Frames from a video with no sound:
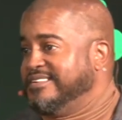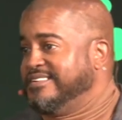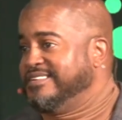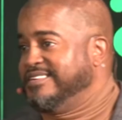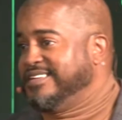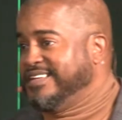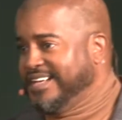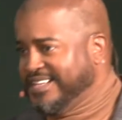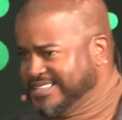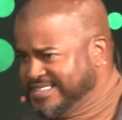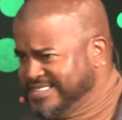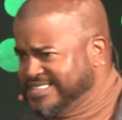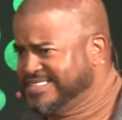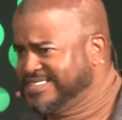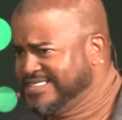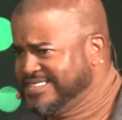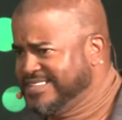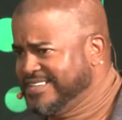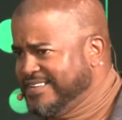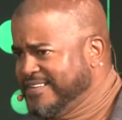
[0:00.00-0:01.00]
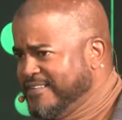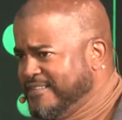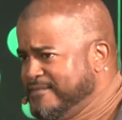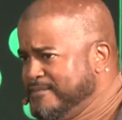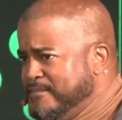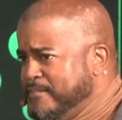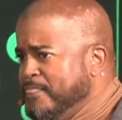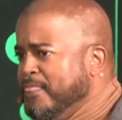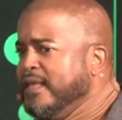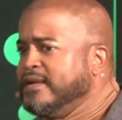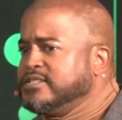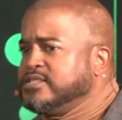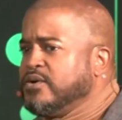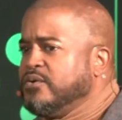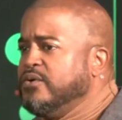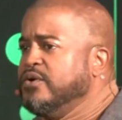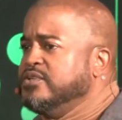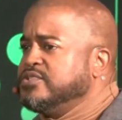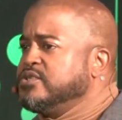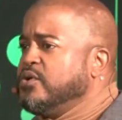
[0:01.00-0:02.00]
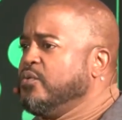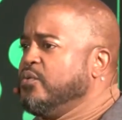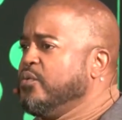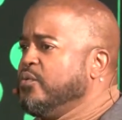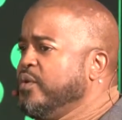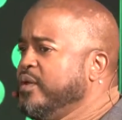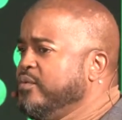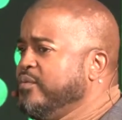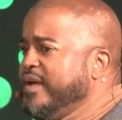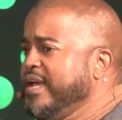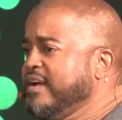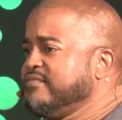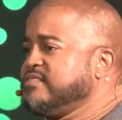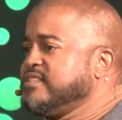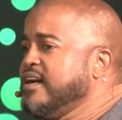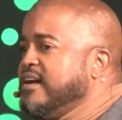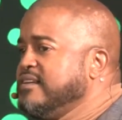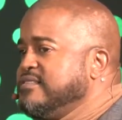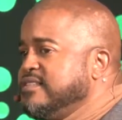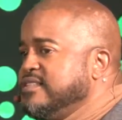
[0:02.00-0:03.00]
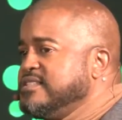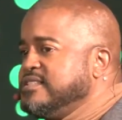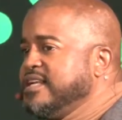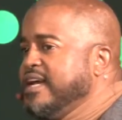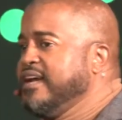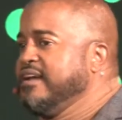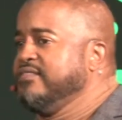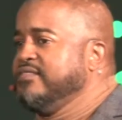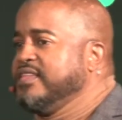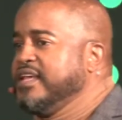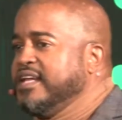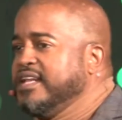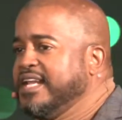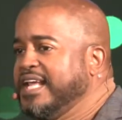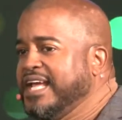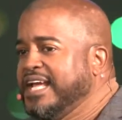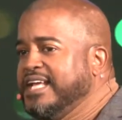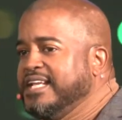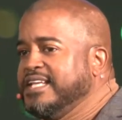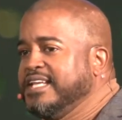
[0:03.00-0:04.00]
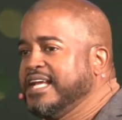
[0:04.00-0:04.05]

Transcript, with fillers: Yes? So, so we, we have to understand then in,